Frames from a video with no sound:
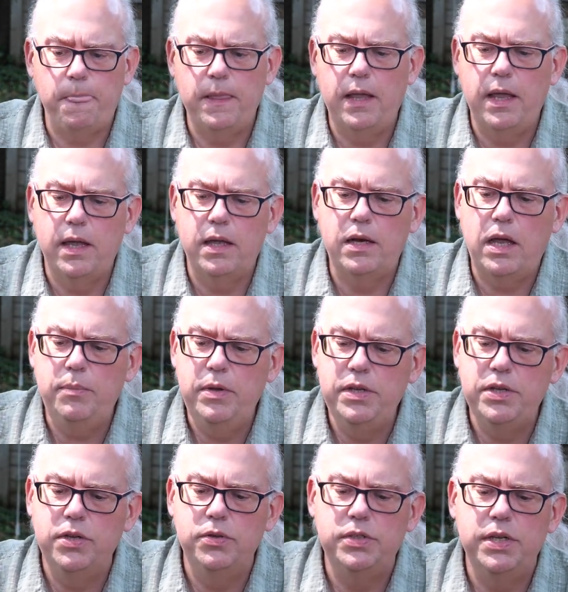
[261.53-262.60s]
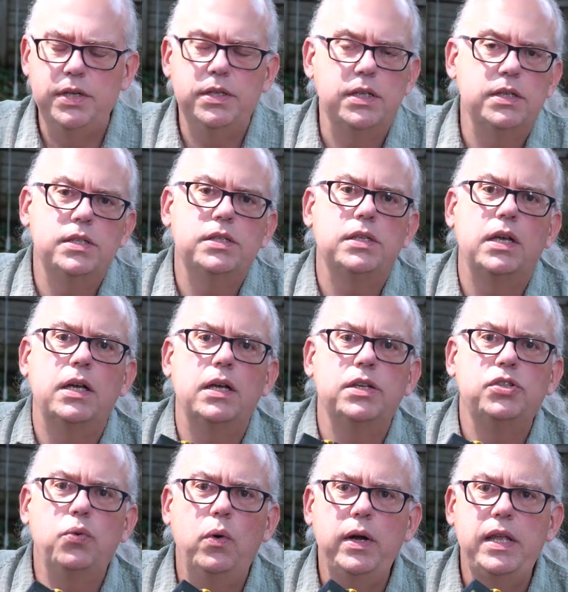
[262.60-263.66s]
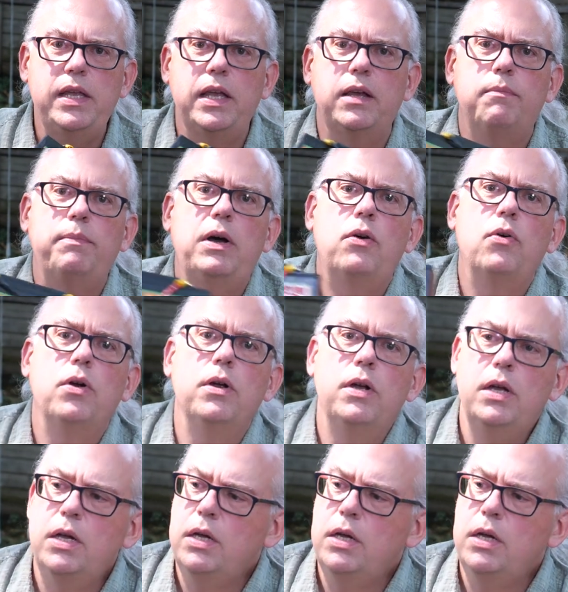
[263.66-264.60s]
and I've been using this uh, twenty amp hour.